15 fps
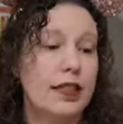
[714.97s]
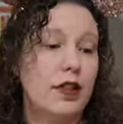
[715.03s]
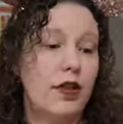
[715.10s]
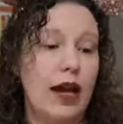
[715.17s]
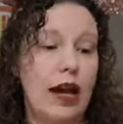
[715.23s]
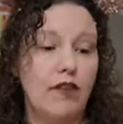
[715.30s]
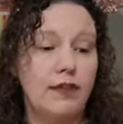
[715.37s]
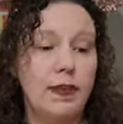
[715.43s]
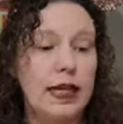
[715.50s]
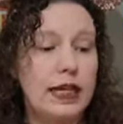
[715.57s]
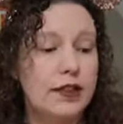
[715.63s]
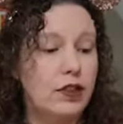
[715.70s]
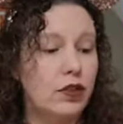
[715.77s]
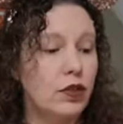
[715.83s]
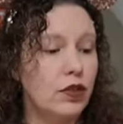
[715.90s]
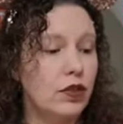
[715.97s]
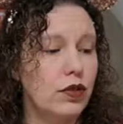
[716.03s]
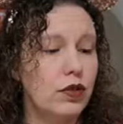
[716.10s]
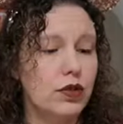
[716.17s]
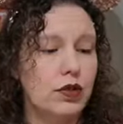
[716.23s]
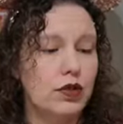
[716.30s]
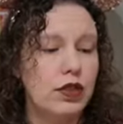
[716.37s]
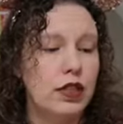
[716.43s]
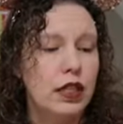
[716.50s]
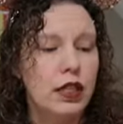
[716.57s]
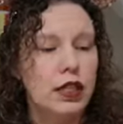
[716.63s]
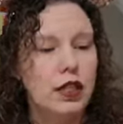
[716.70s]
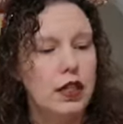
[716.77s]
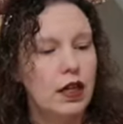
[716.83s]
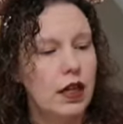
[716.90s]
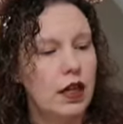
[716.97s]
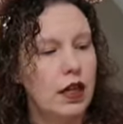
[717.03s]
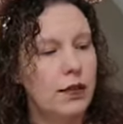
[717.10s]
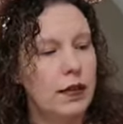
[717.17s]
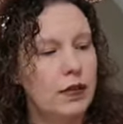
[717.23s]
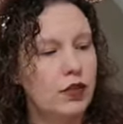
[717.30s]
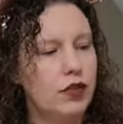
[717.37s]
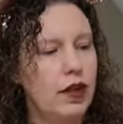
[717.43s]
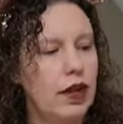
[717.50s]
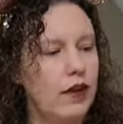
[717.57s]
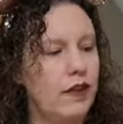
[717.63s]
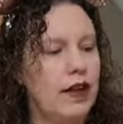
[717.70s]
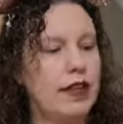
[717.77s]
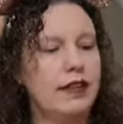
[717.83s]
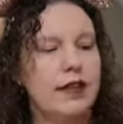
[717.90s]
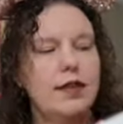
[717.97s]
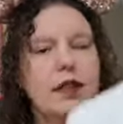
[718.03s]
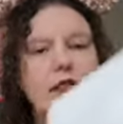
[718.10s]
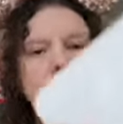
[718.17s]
it'll have puzzles. Um, I was trying to find something.